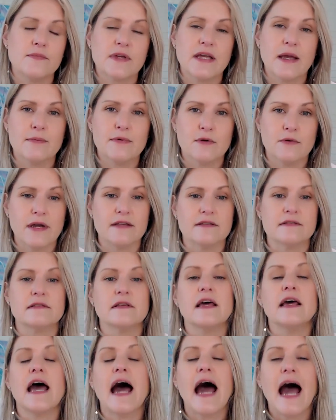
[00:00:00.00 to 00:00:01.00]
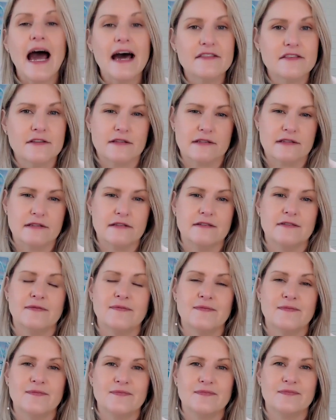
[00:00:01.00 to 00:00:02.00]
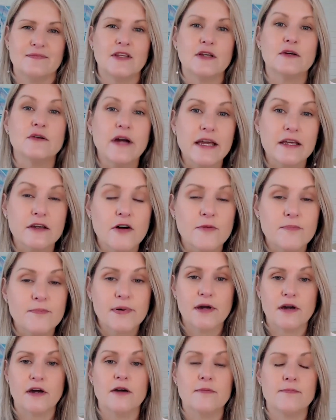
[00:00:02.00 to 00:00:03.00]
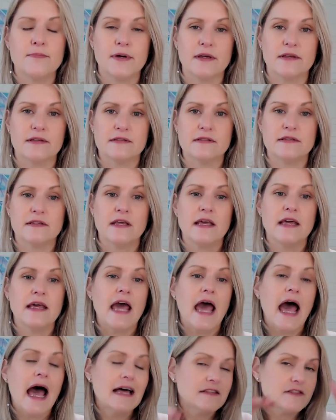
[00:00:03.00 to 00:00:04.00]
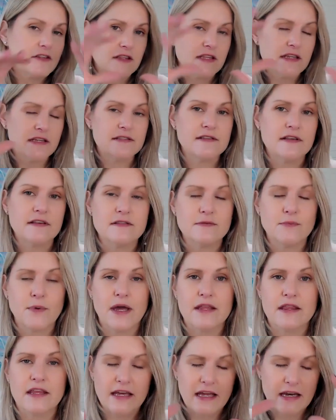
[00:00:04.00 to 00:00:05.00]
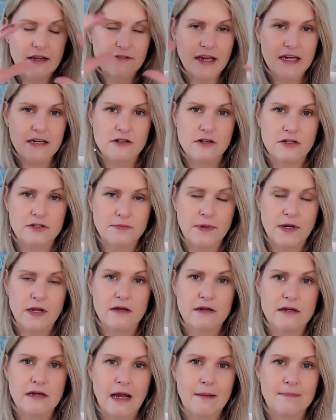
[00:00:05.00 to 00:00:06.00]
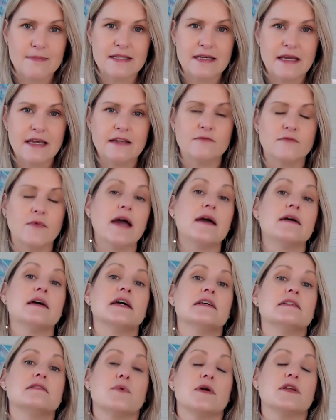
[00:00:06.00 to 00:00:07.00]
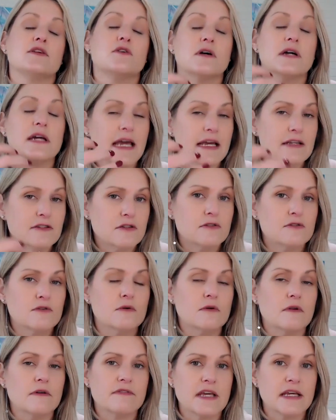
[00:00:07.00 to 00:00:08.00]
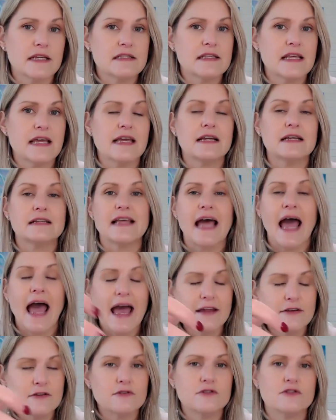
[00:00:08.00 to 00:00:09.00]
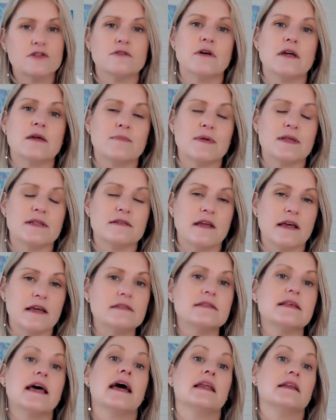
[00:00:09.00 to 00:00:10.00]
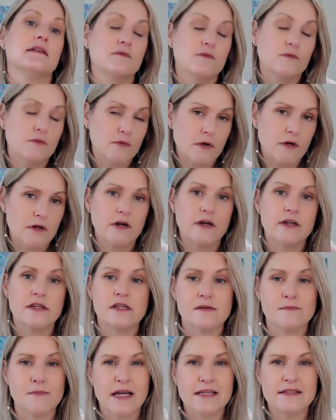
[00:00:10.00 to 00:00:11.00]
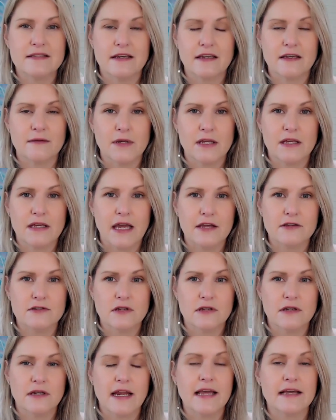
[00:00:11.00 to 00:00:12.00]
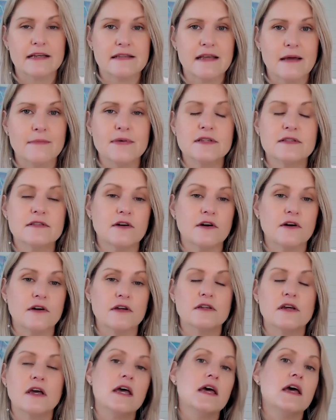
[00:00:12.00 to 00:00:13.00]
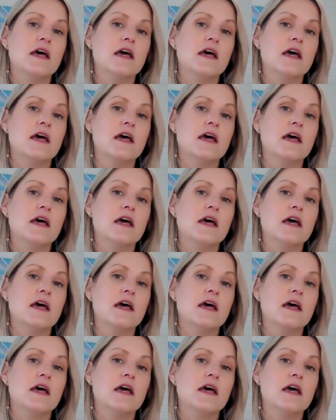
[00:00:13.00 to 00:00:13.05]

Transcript: capital S, others, right? Your purpose, and so this is where the elevated entrepreneur comes in, right? Is when you're connected to all of these things and you're doing business, and we'll go into the mindset communication next episode,